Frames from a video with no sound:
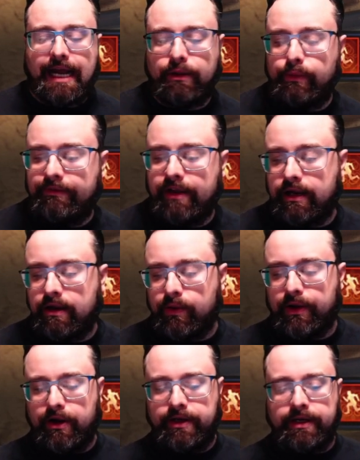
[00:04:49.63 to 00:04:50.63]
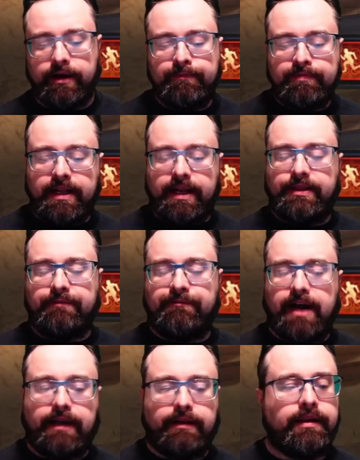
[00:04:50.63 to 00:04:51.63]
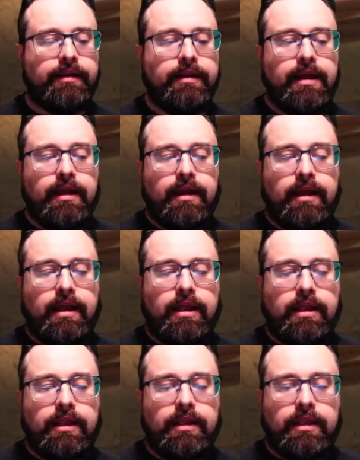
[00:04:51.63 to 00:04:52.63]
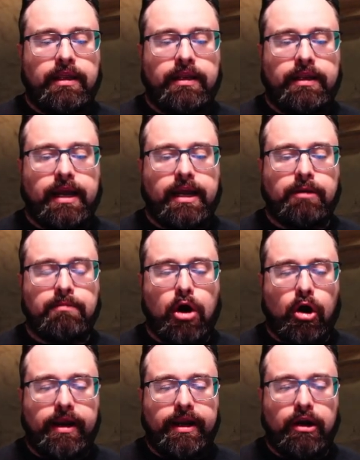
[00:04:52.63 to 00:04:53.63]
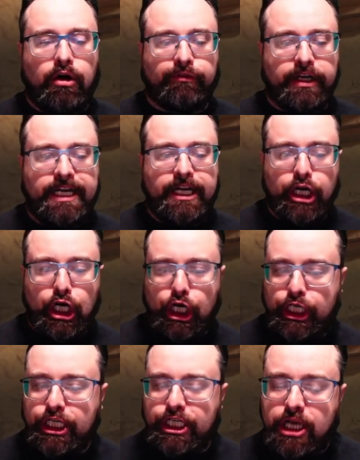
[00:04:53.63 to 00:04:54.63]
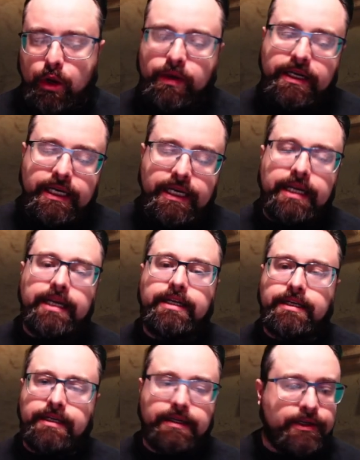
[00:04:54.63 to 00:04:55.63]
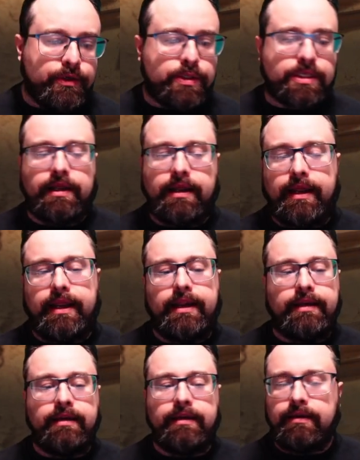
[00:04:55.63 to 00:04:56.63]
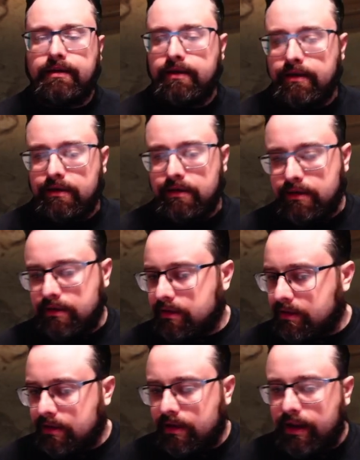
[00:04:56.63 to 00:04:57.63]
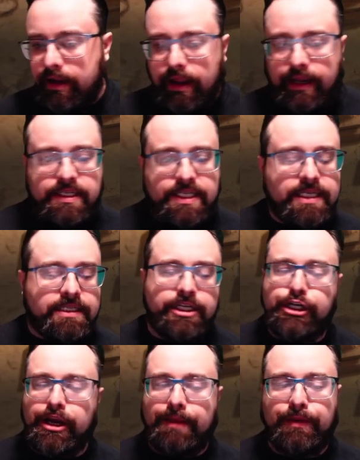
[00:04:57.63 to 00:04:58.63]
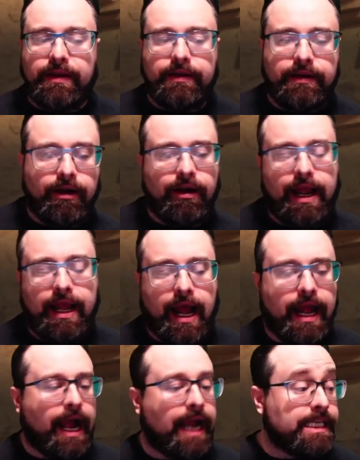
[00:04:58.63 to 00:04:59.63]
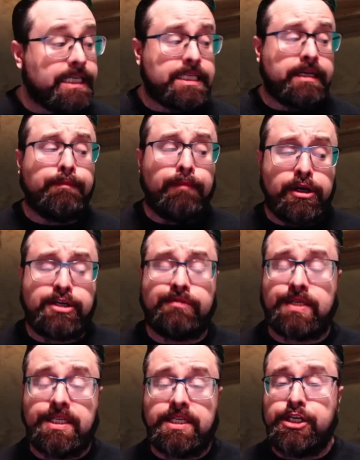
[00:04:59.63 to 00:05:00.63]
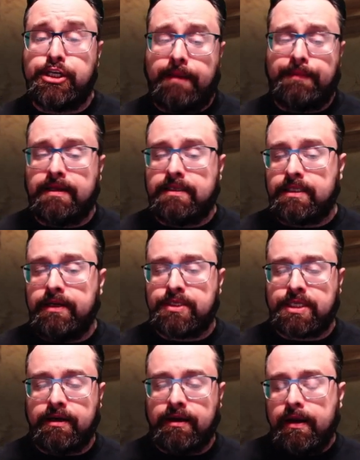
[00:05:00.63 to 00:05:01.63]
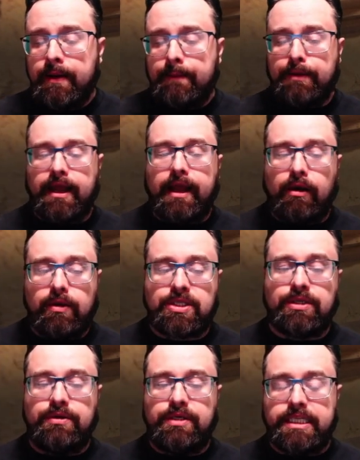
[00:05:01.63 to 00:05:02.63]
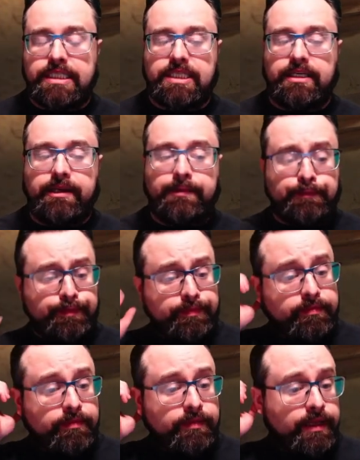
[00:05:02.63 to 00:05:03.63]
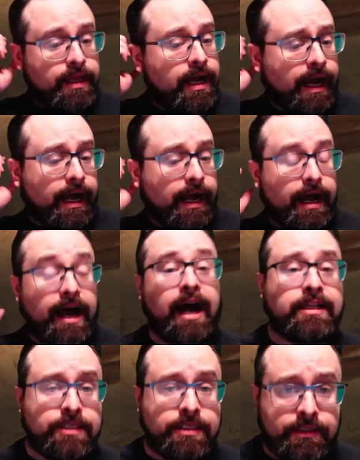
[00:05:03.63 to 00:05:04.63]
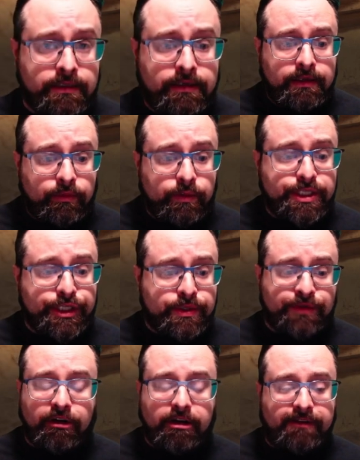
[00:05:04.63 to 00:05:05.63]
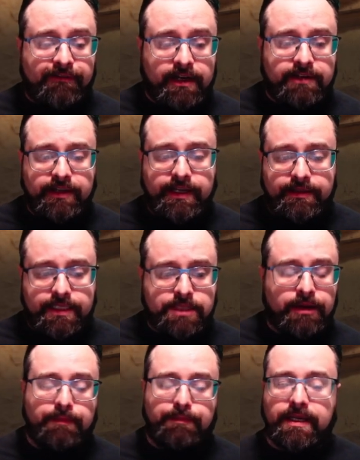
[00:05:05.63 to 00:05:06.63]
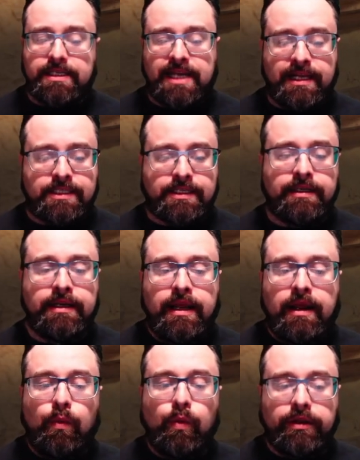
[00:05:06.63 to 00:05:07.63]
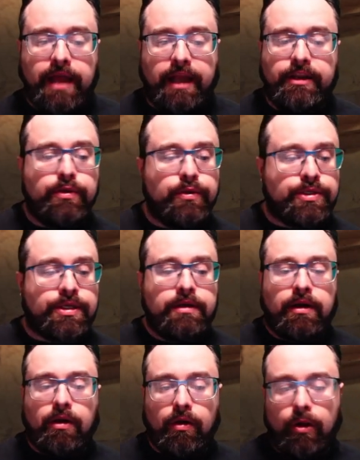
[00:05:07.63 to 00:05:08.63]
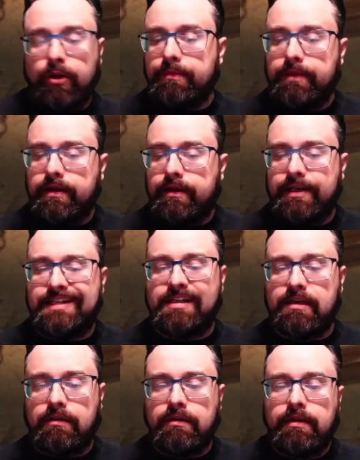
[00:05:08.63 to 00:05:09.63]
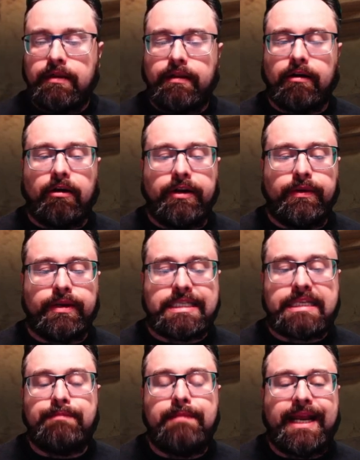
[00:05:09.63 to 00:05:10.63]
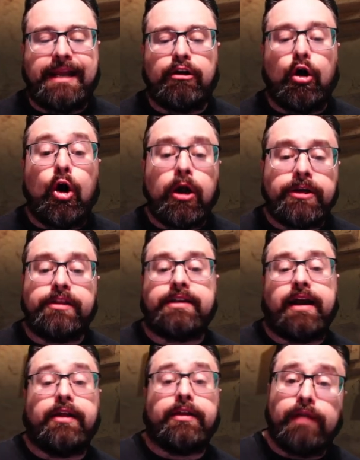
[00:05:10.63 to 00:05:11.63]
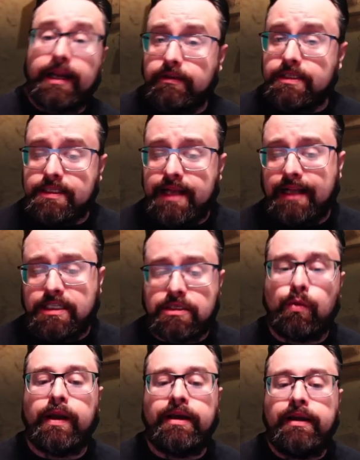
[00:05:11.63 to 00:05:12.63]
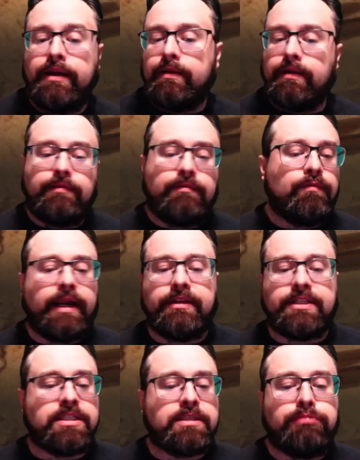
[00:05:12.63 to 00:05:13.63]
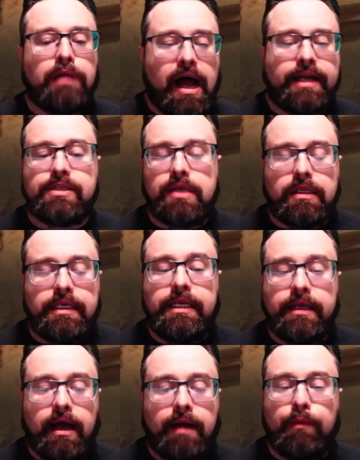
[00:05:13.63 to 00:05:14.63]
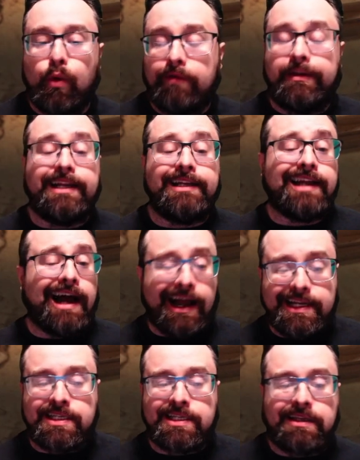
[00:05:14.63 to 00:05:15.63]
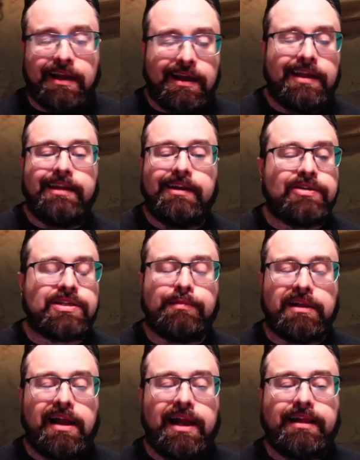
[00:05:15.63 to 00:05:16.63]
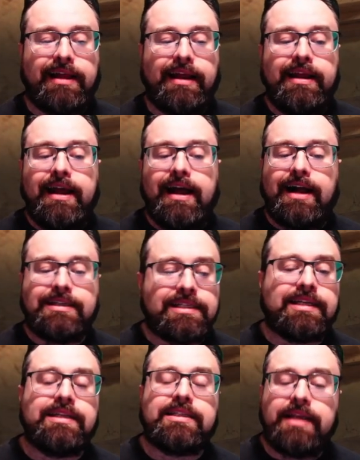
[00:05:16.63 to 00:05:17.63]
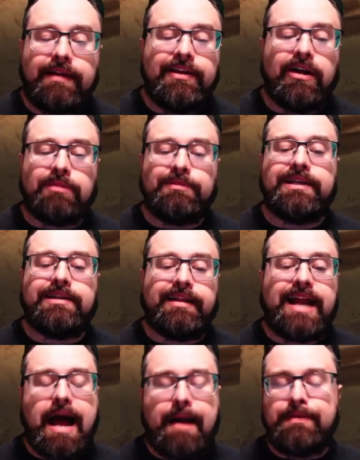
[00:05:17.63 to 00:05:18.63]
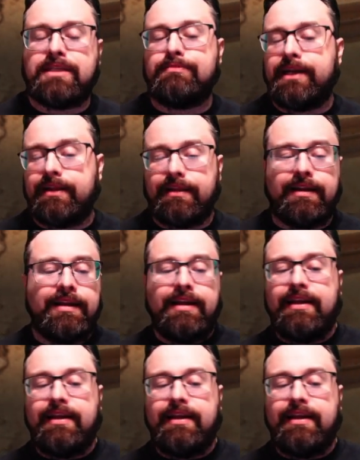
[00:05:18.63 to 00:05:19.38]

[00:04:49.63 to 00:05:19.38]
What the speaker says: that we've got going on here. And then finally, you got your Mari over here. You don't need to use a a CC champion here. I did see a bunch of CC champions in use here, but I also did see a Hatsut was used very effectively in this spot, because Hatsut will not use her ultimate until there are units that make it onto the tile that Regulus is at. So when Regulus's block is all eaten up, or if he dies, something like that, Hatsut's going to save the ultimate until that happens, meaning that